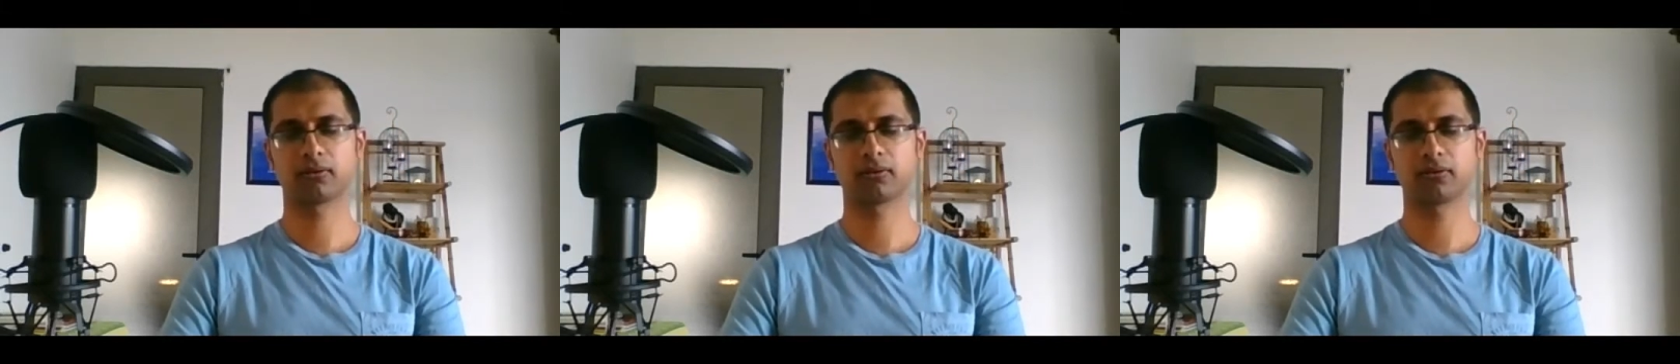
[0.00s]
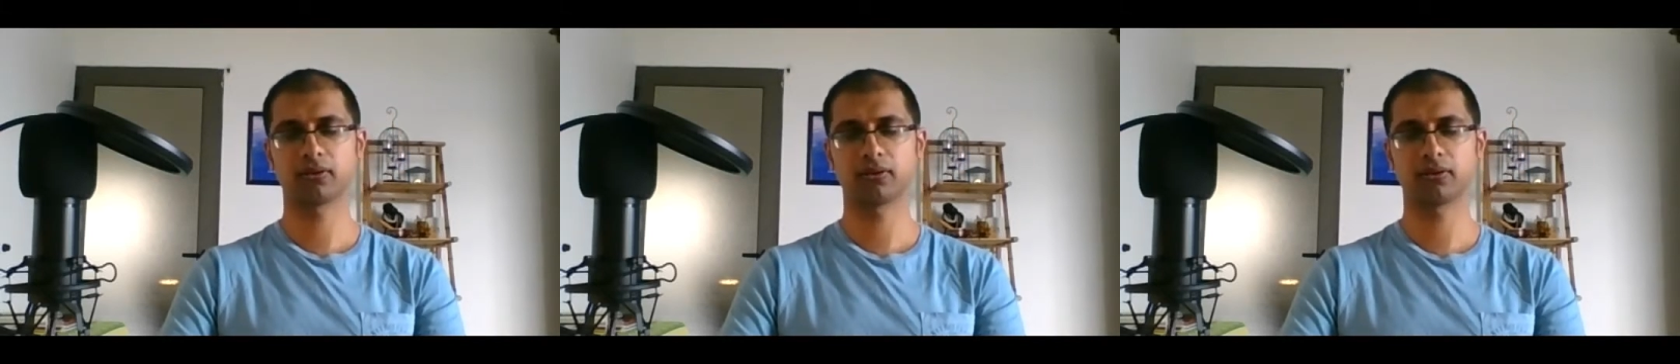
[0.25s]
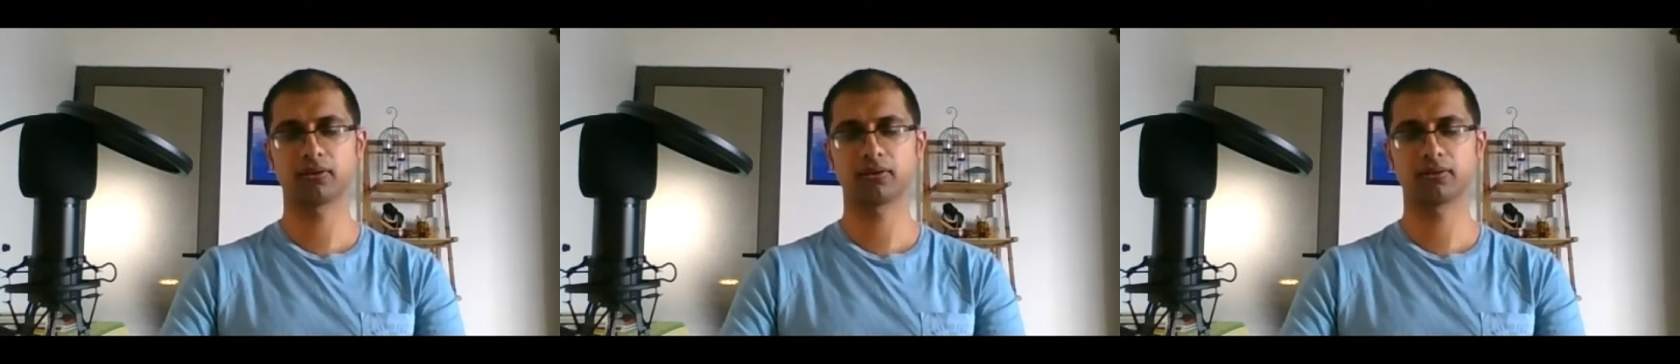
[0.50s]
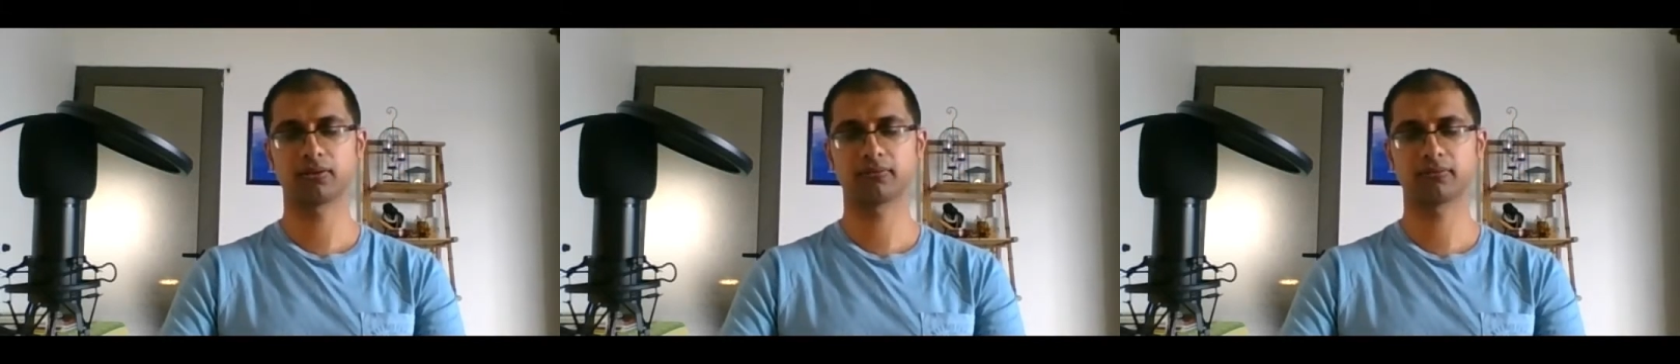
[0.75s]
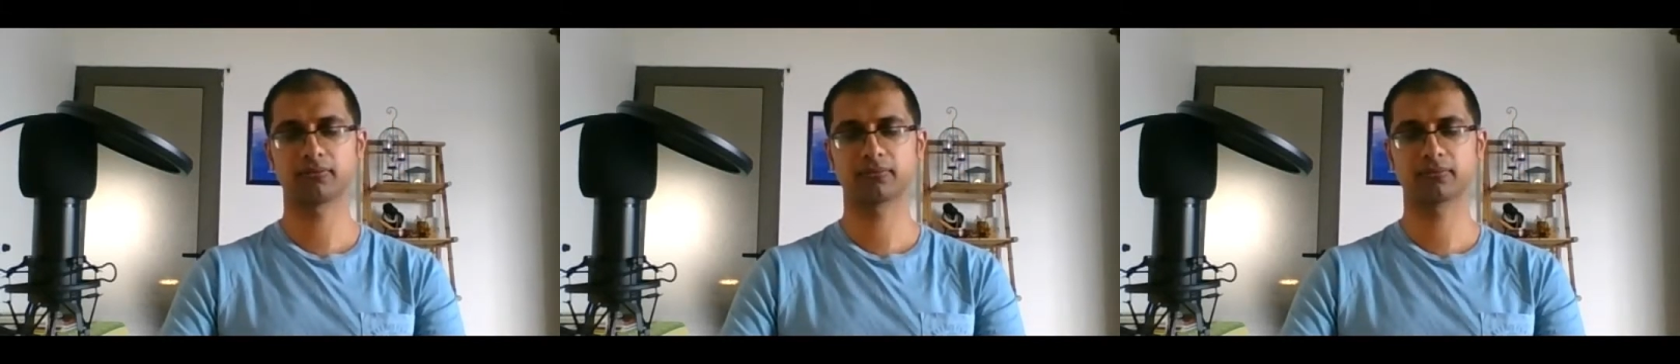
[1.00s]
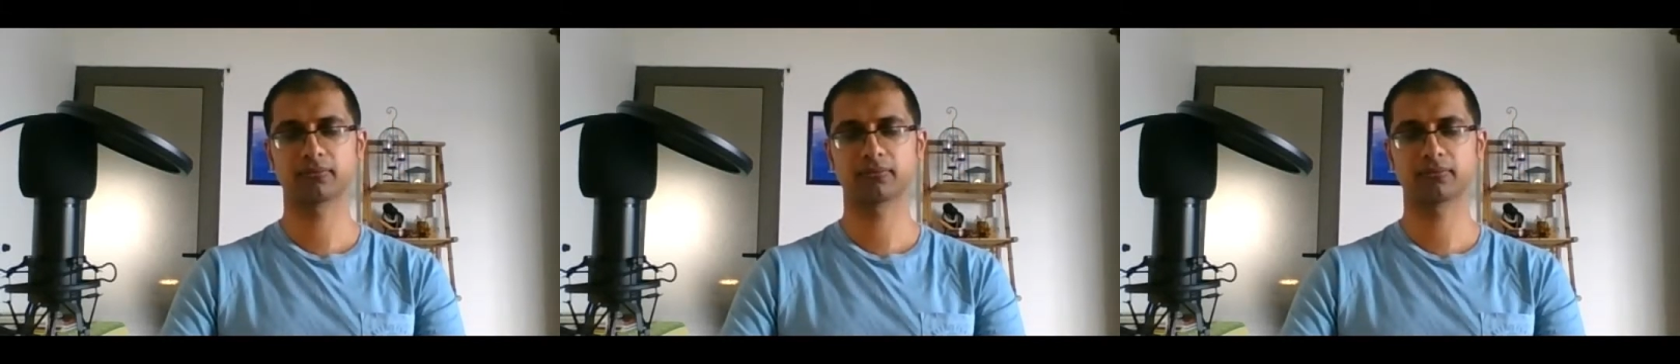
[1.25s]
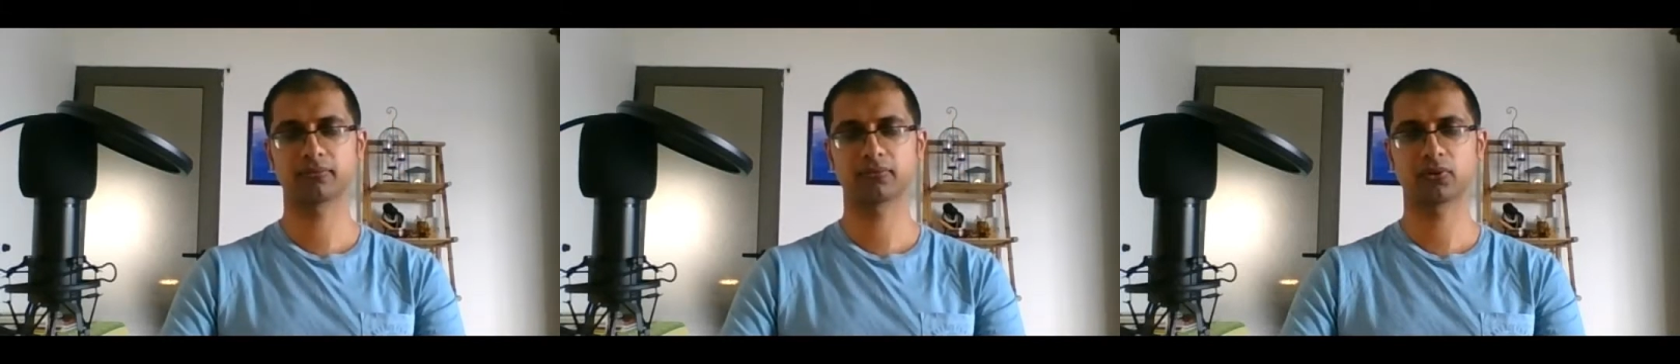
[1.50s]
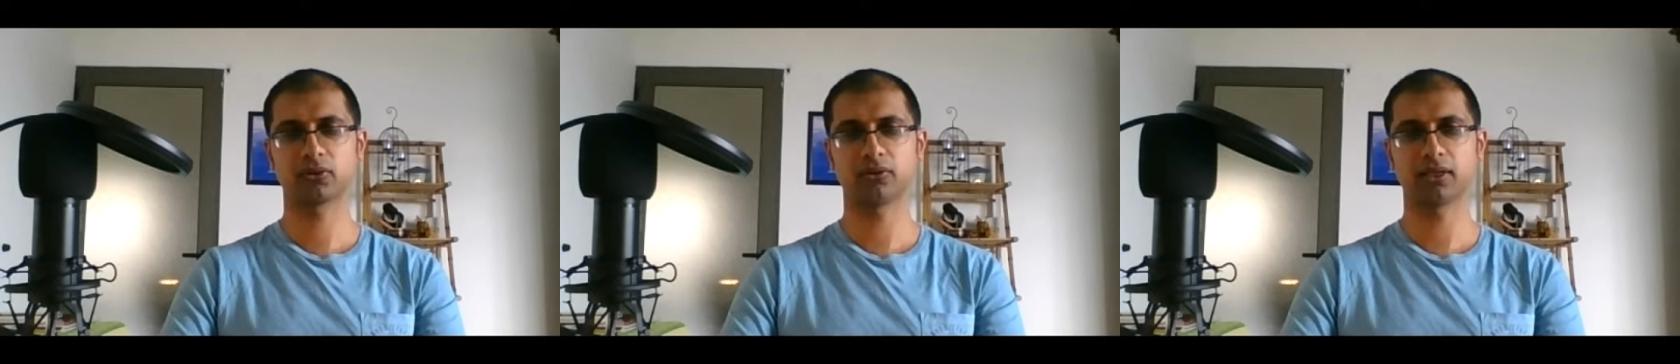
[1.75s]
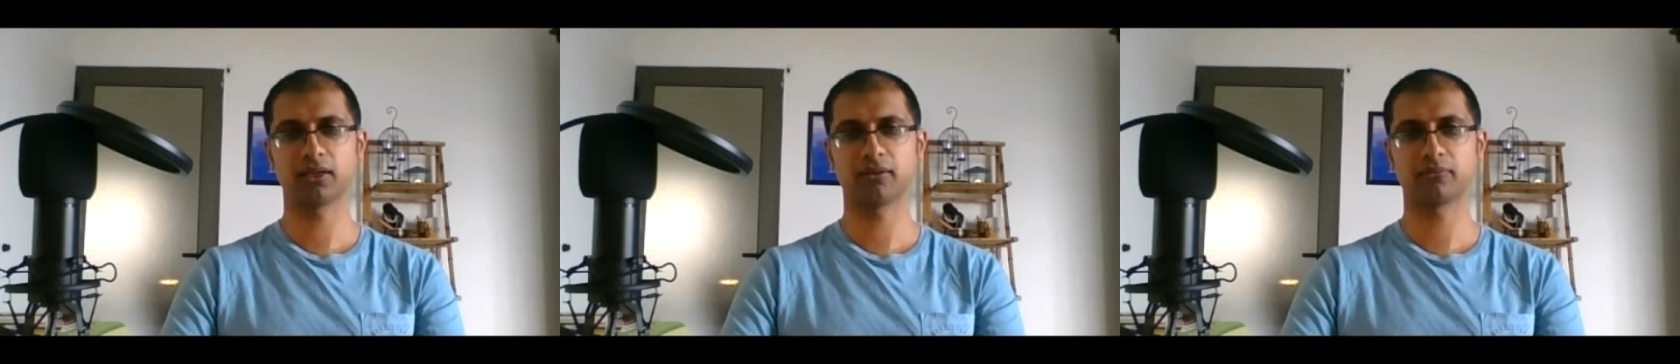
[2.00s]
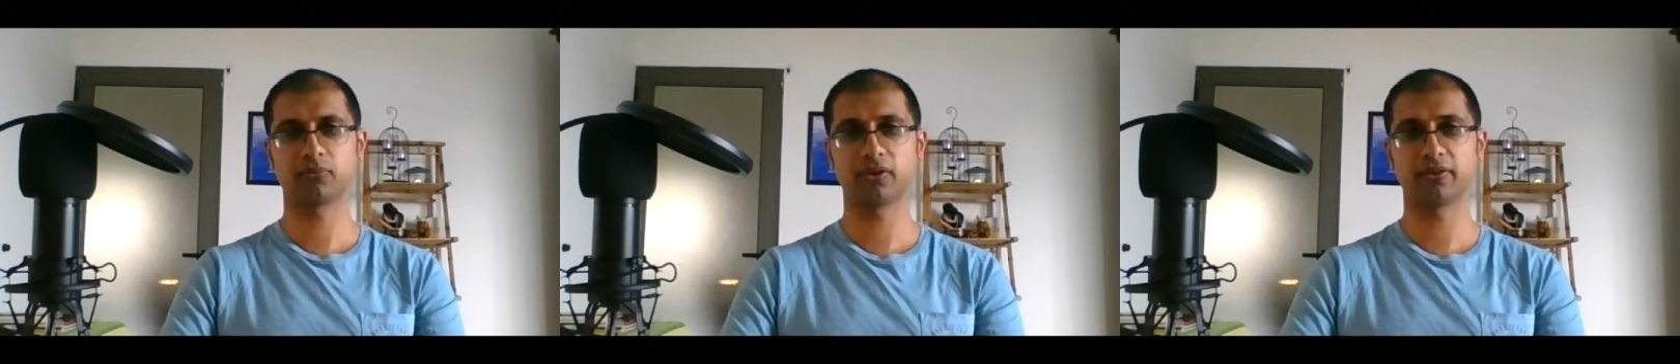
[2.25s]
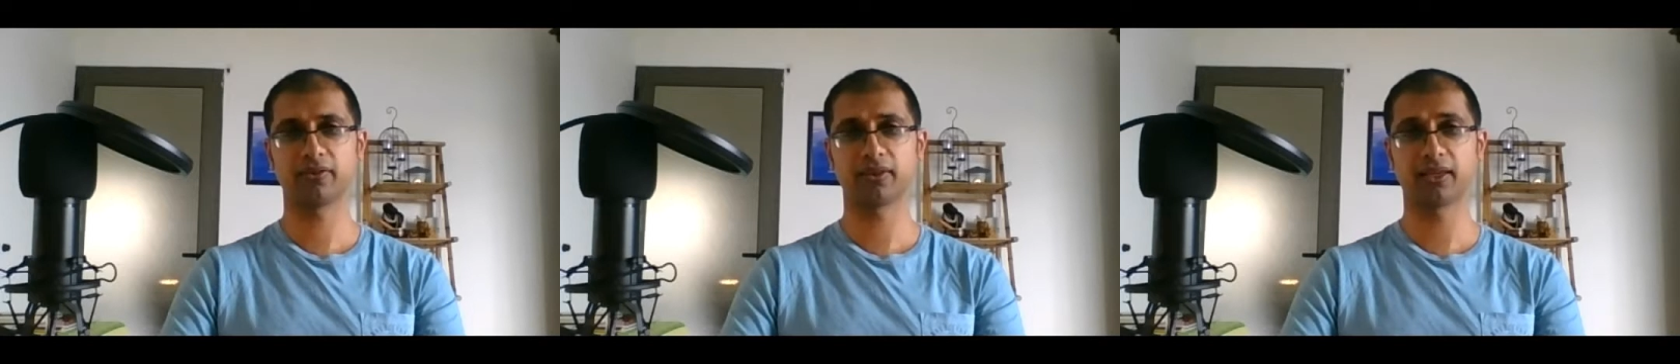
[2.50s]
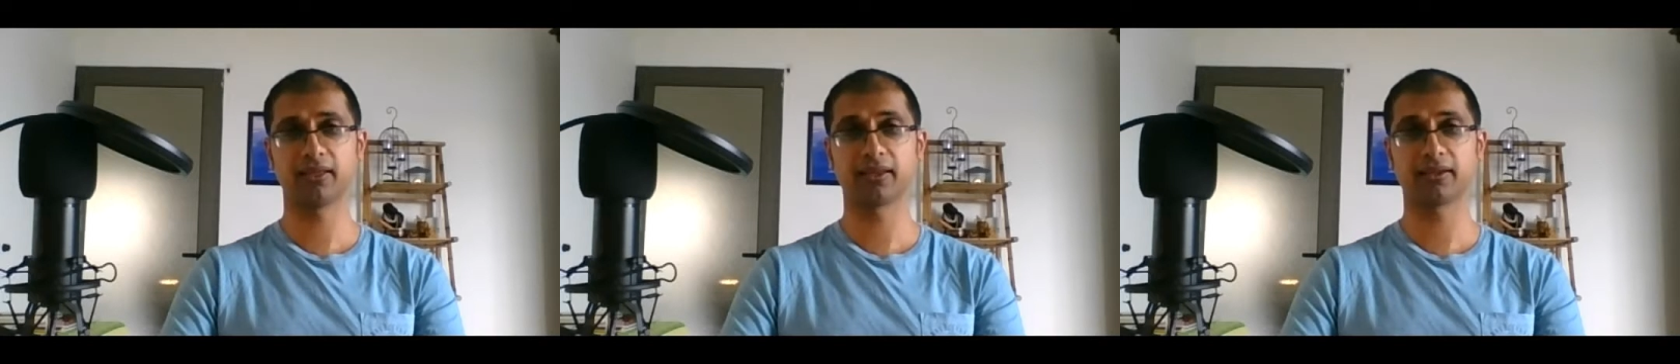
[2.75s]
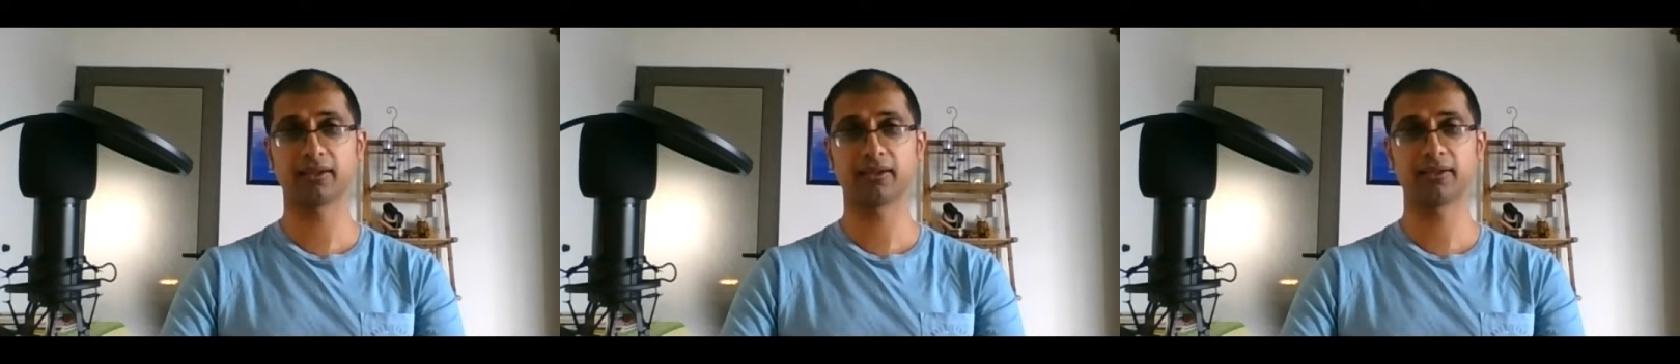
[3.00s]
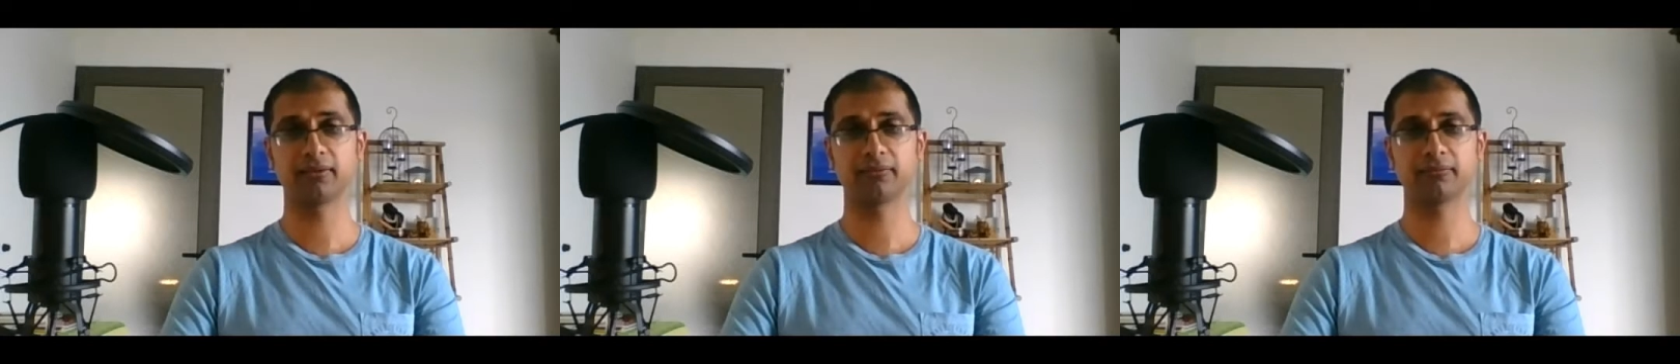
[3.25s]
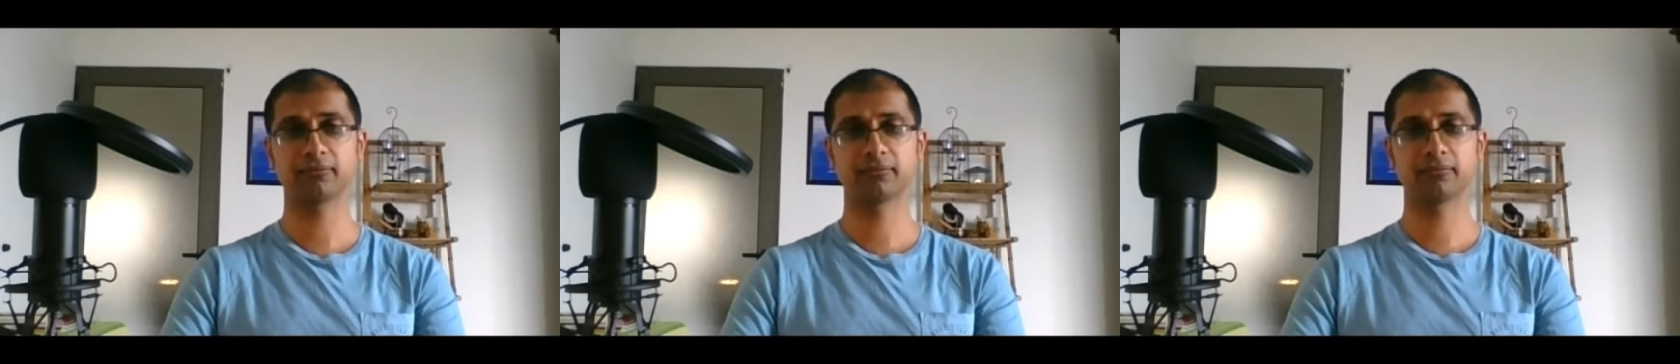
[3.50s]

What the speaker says: Very good. You now breathe in again.